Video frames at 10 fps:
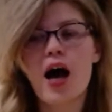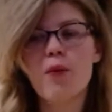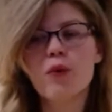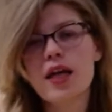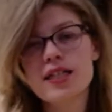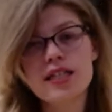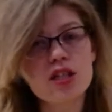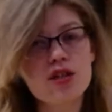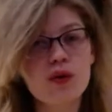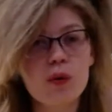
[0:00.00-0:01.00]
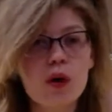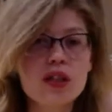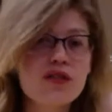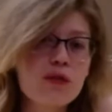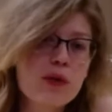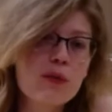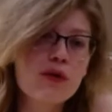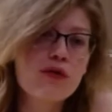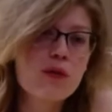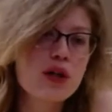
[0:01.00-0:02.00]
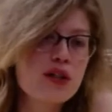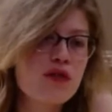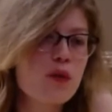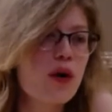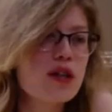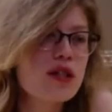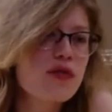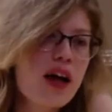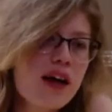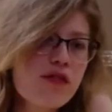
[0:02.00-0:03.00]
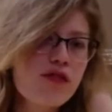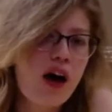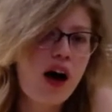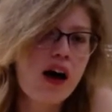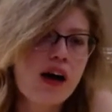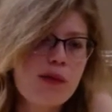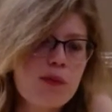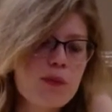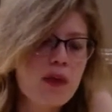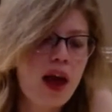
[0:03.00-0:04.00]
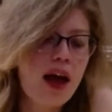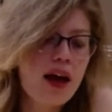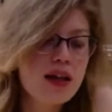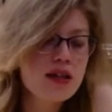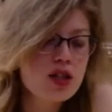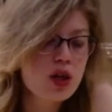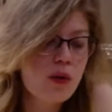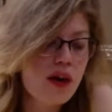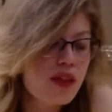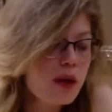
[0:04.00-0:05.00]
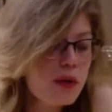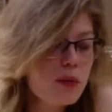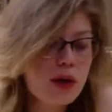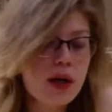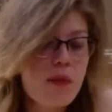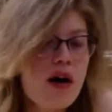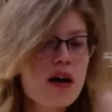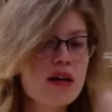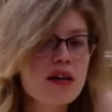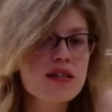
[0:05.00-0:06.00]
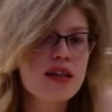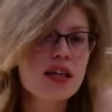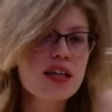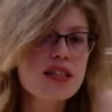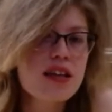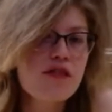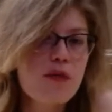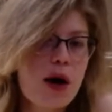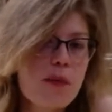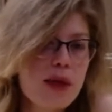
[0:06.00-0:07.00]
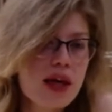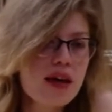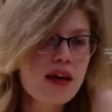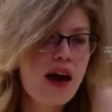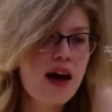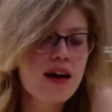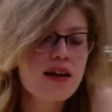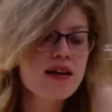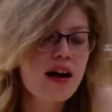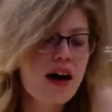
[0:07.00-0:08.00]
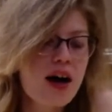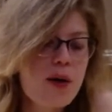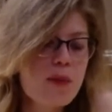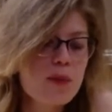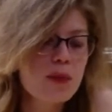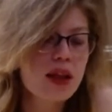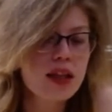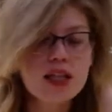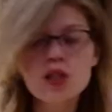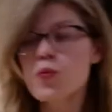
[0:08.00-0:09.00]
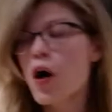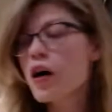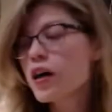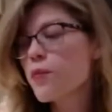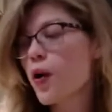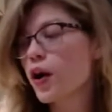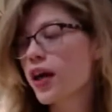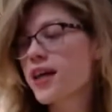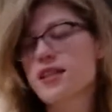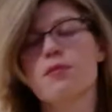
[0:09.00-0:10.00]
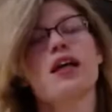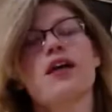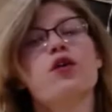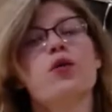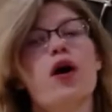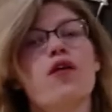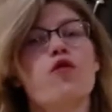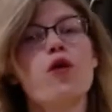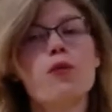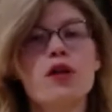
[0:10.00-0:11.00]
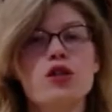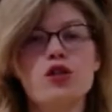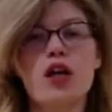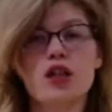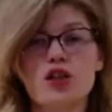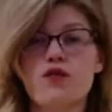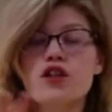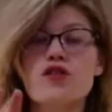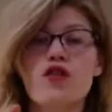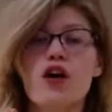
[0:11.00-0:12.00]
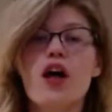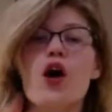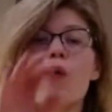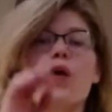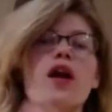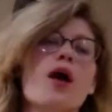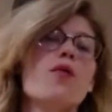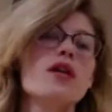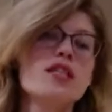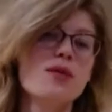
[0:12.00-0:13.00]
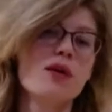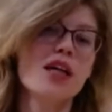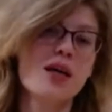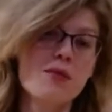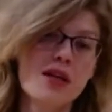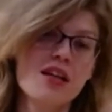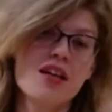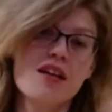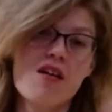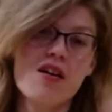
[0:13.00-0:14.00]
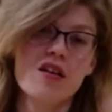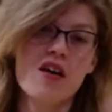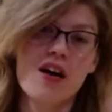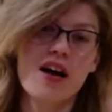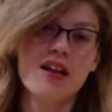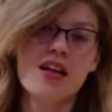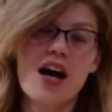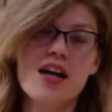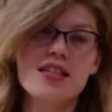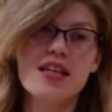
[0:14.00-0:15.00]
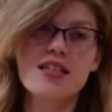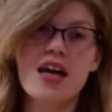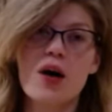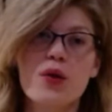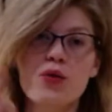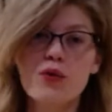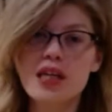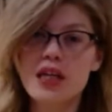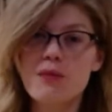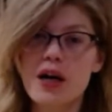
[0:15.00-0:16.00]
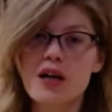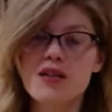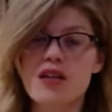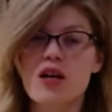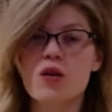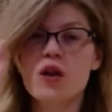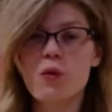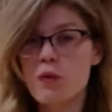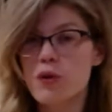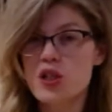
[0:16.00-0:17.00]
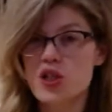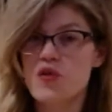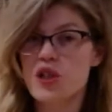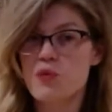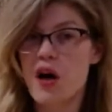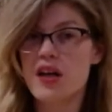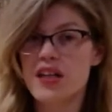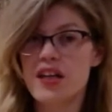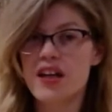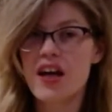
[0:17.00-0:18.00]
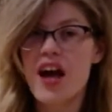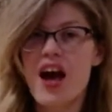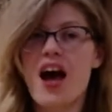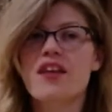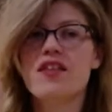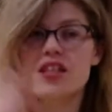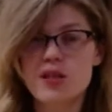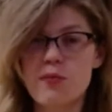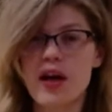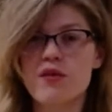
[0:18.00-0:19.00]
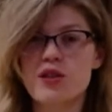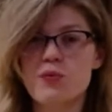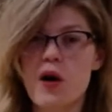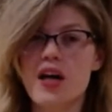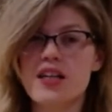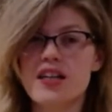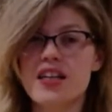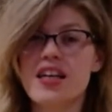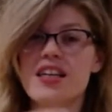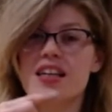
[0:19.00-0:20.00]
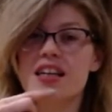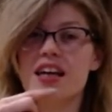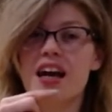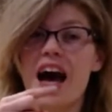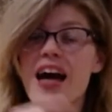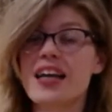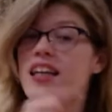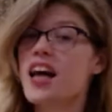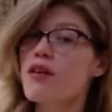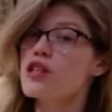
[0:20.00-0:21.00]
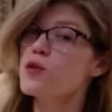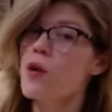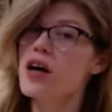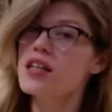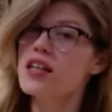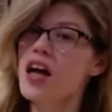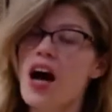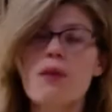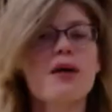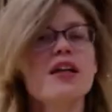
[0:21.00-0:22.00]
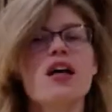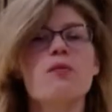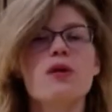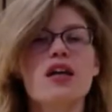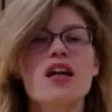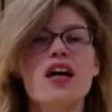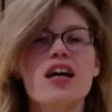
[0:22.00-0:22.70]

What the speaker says: We like to interview all different people from all different walks of life. And so I think I'm going to bring them on because I think it's enough about me. And let's welcome our guests. I'm going to give you a formal introduction. First of all, when I wanted to be a comedian on Long Island, I sent out 3 emails and only one person responded. And this man responded. And had he not responded, I might not be